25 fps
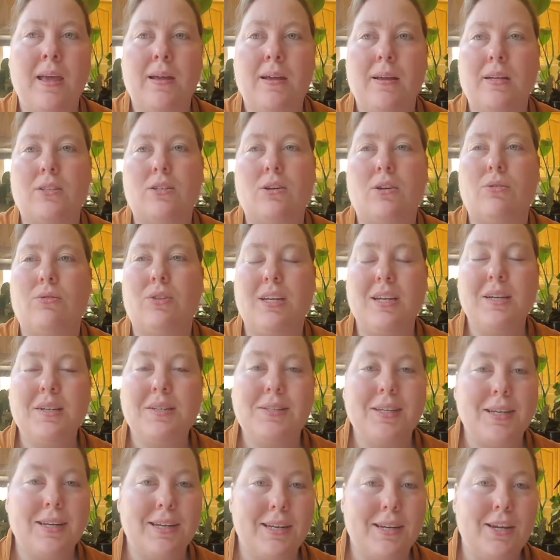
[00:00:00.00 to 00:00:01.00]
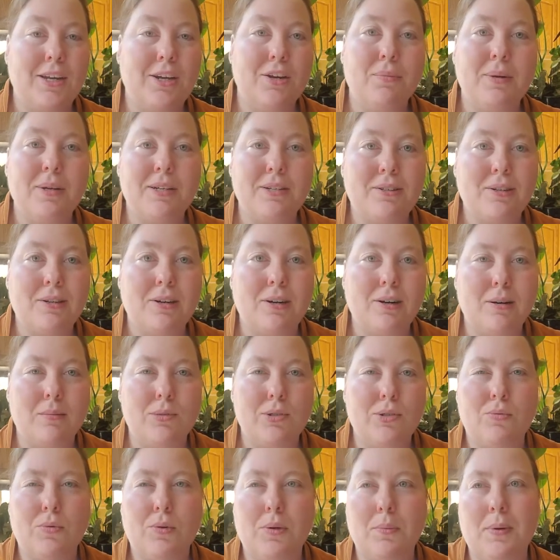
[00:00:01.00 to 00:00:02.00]
So this, in human
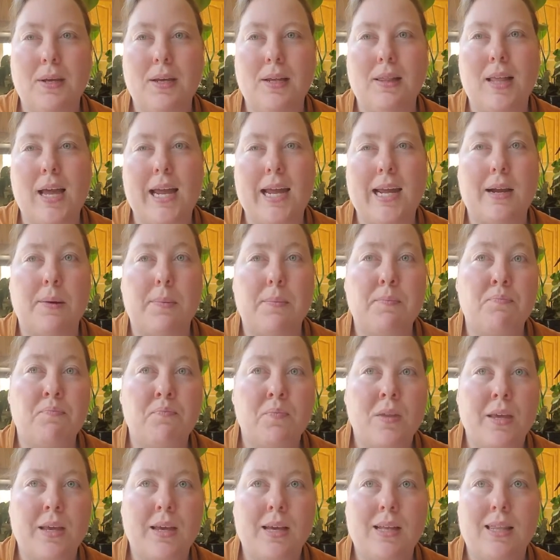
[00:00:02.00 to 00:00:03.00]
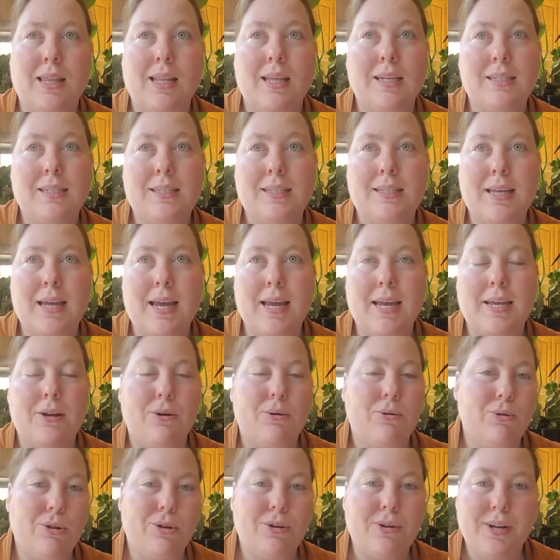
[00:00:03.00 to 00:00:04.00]
terms, would be like, let's say
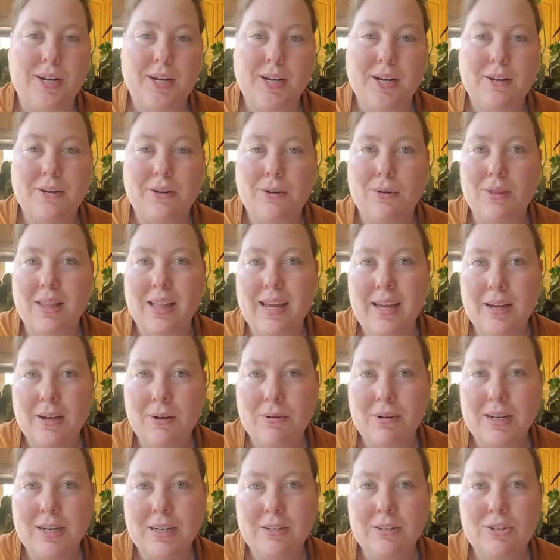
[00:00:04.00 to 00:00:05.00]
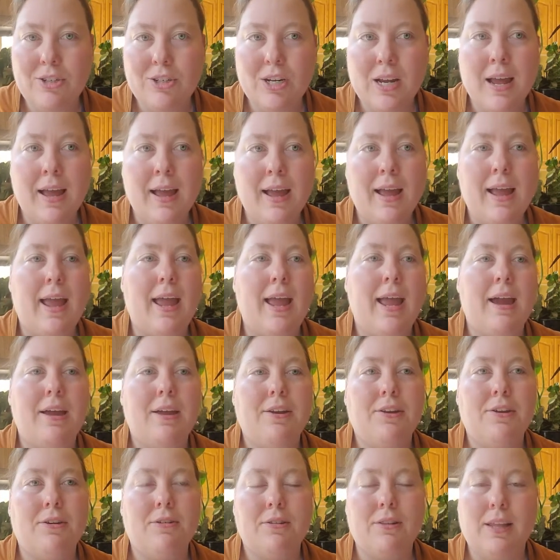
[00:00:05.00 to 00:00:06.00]
you're learning a new language,
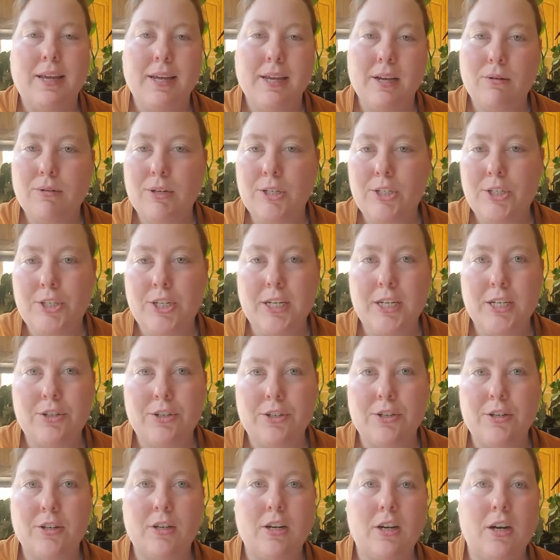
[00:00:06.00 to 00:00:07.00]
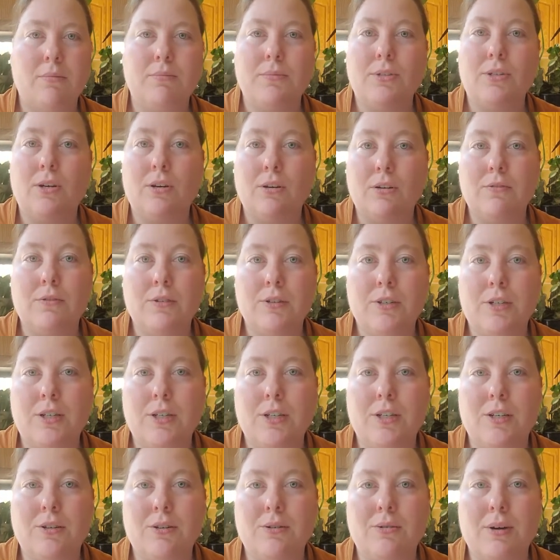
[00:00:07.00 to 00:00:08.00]
and your language teacher comes over to
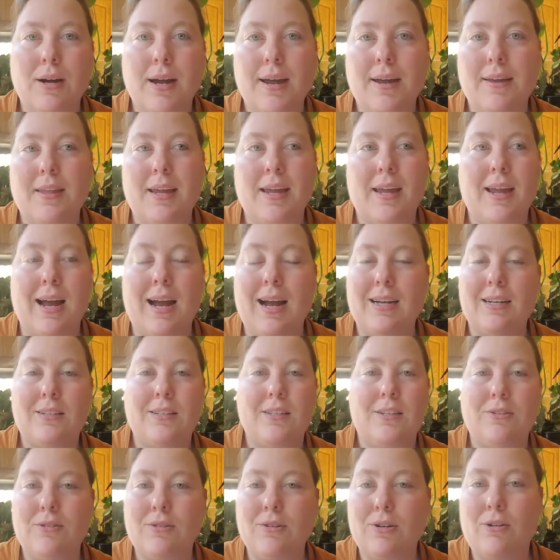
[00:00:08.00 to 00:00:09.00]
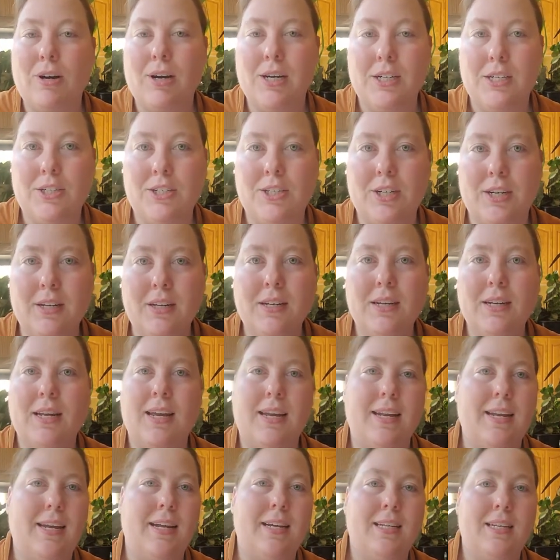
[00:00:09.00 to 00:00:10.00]
you and they ask you a question
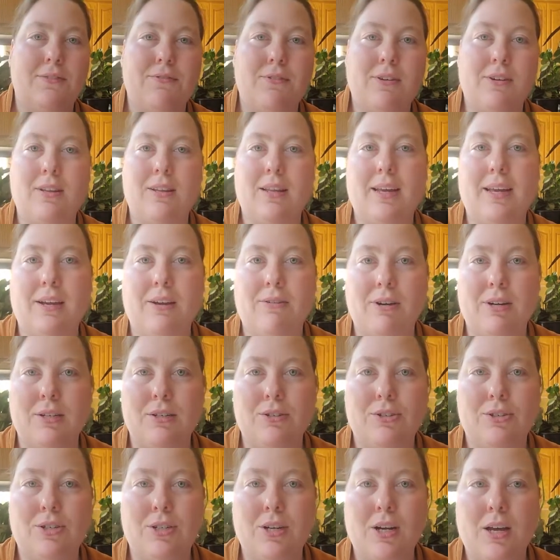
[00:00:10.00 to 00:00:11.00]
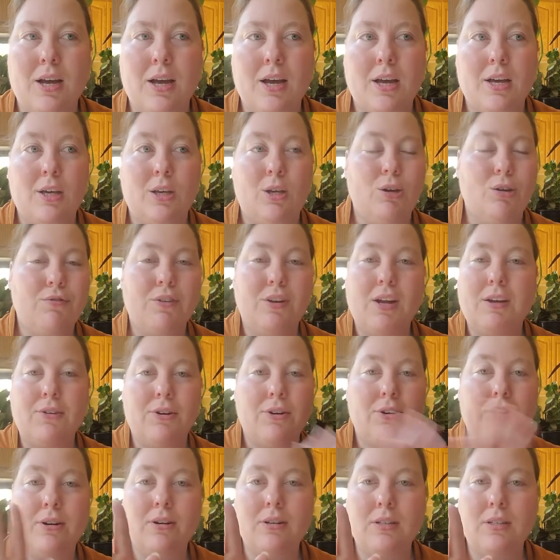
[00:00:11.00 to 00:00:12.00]
in a different language. You've never
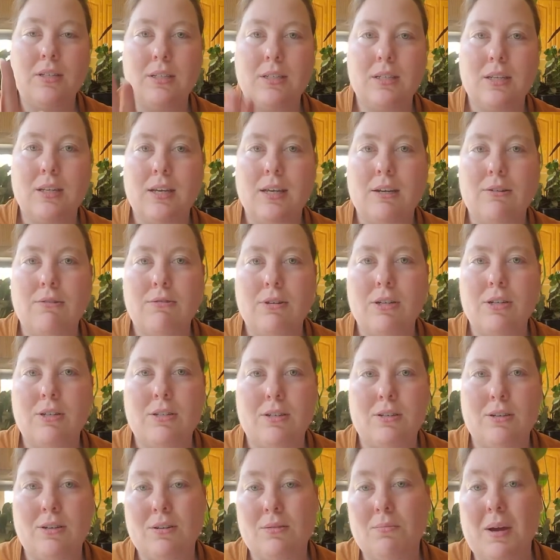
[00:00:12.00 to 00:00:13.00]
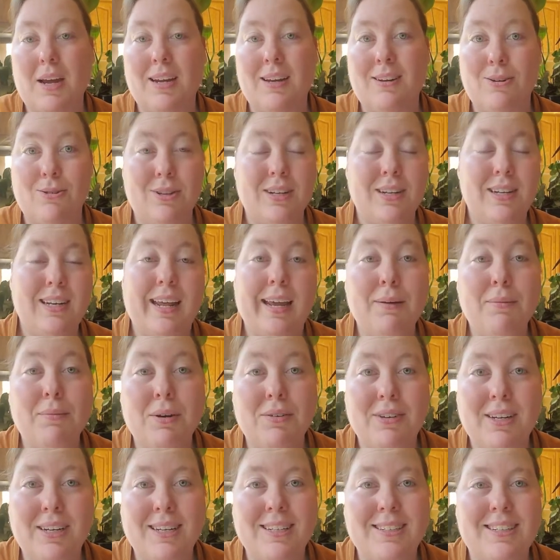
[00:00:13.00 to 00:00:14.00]
heard this language, you might know the name
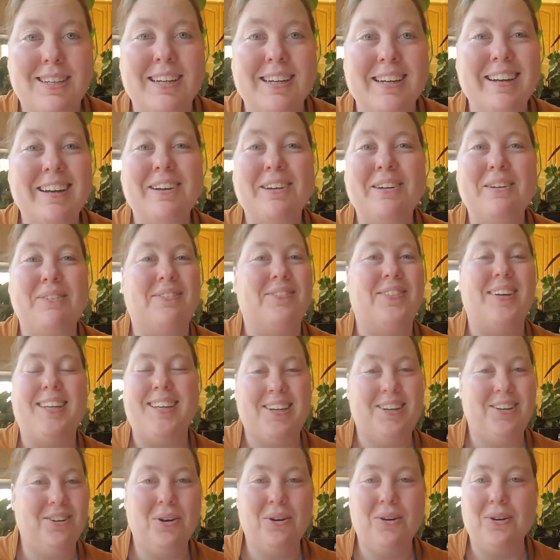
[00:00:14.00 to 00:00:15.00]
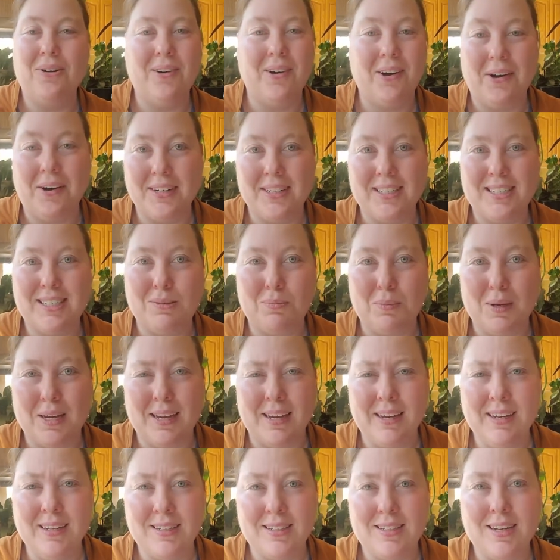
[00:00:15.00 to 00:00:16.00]
of it, but you don't know how to speak
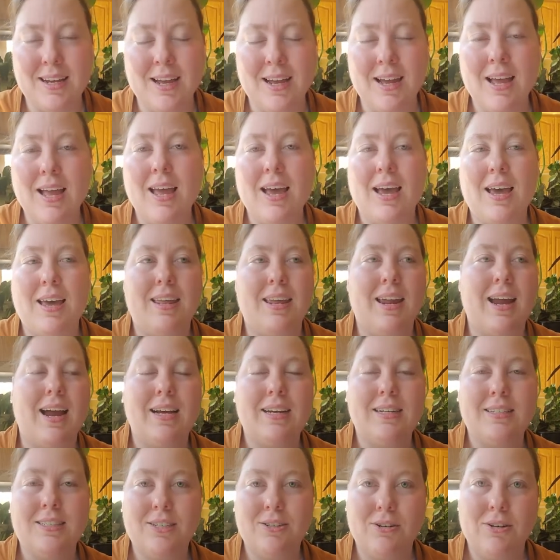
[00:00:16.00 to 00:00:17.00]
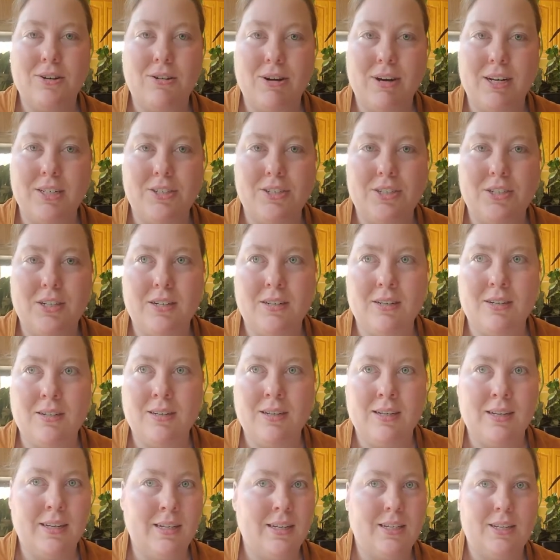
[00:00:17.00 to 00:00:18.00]
it. And they ask you a question,
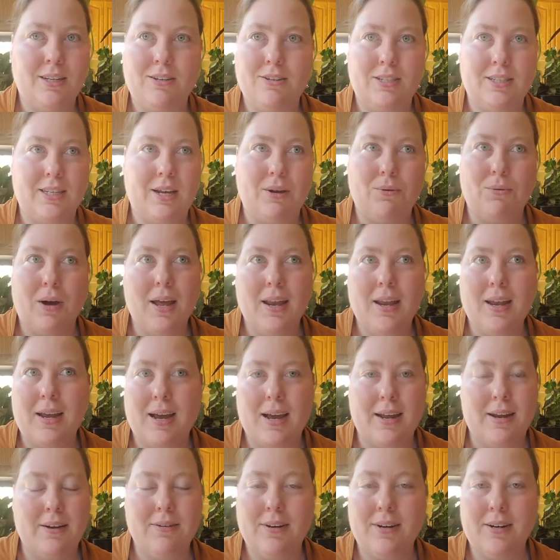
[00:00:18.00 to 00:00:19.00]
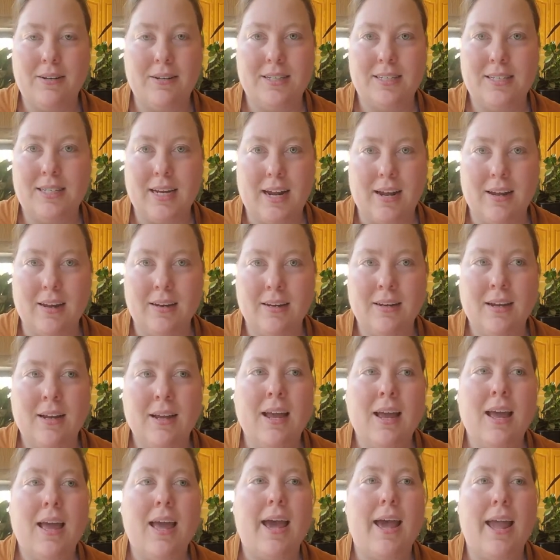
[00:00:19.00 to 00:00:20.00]
you say, "What? I don't understand."
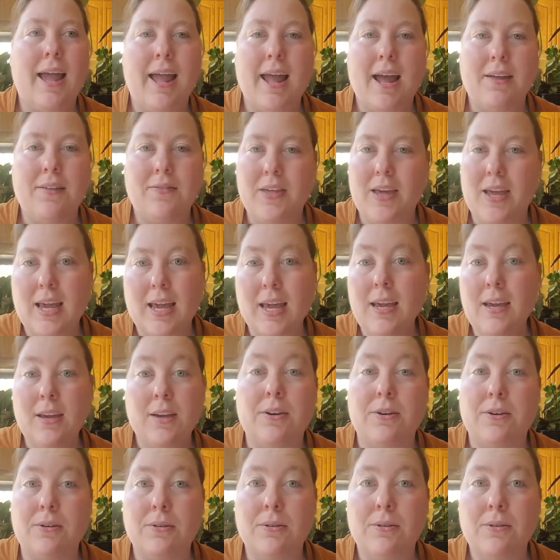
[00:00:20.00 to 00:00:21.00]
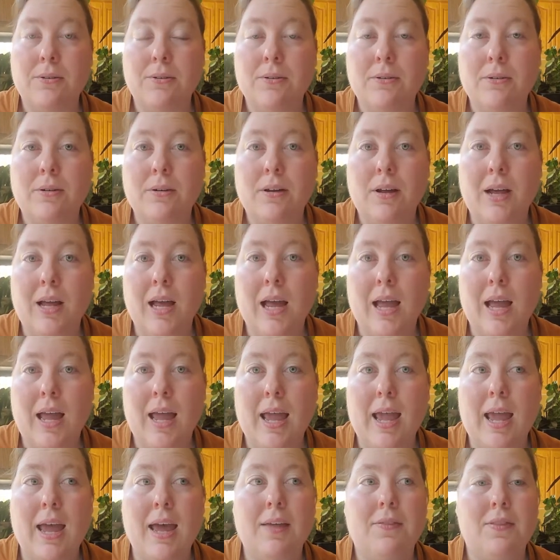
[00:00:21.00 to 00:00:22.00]
And they hit you.
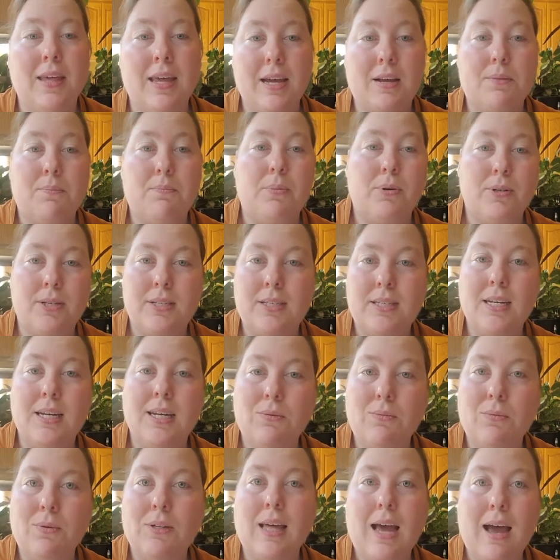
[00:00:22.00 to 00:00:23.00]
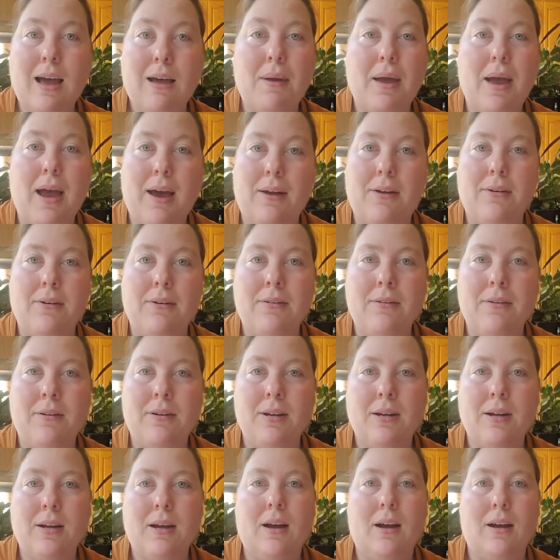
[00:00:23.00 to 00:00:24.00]
And they proceed with that pattern
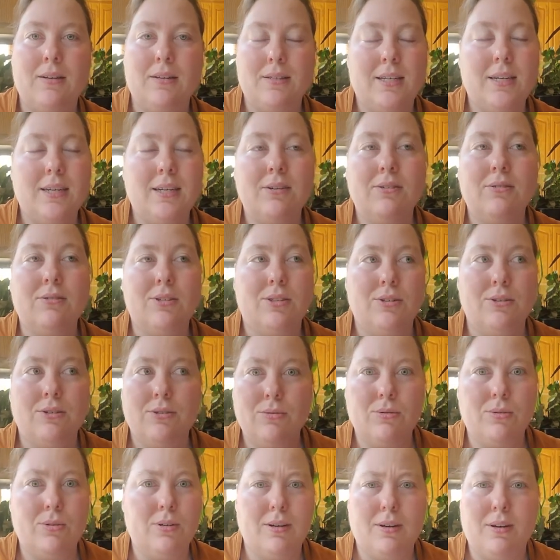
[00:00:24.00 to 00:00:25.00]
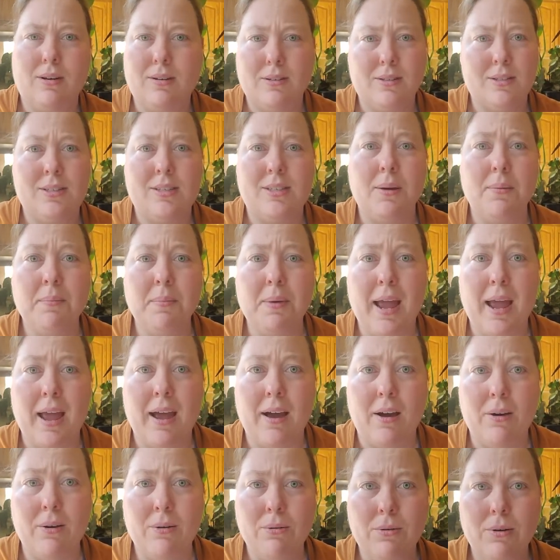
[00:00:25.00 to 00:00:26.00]
until you
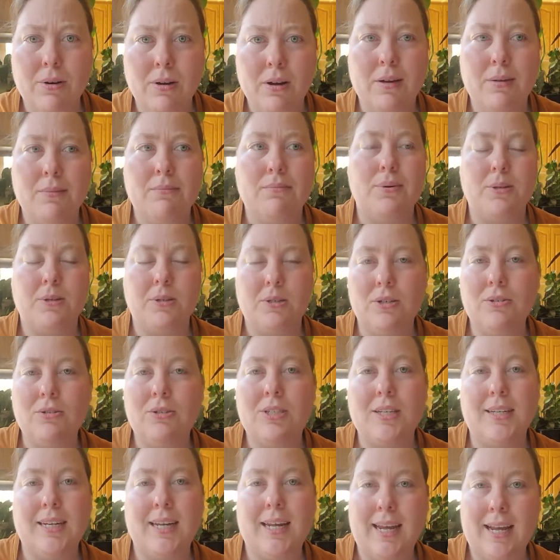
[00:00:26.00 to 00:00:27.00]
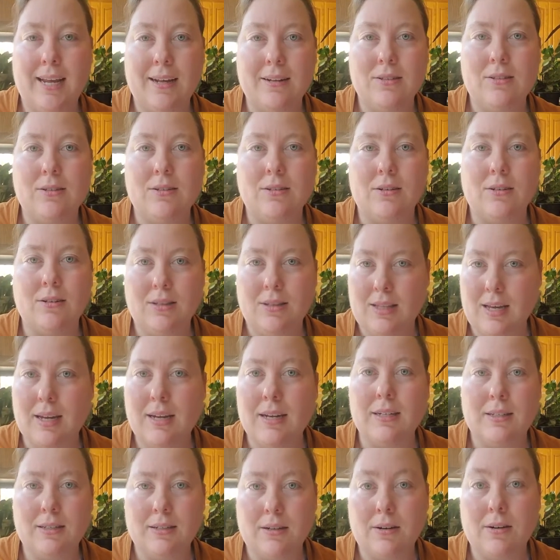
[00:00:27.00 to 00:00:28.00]
somehow produce an answer that
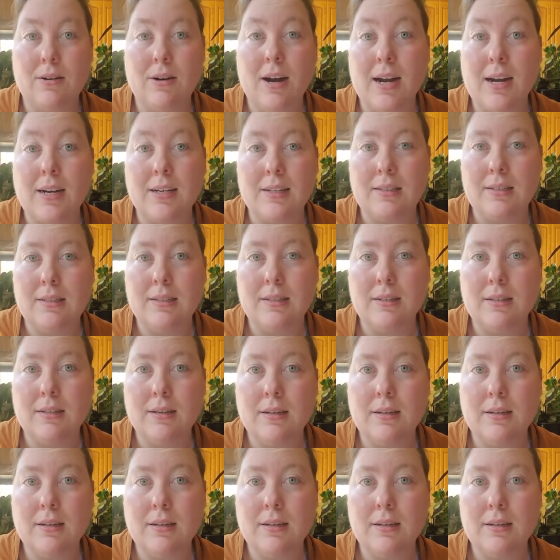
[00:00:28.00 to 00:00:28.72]
is correct.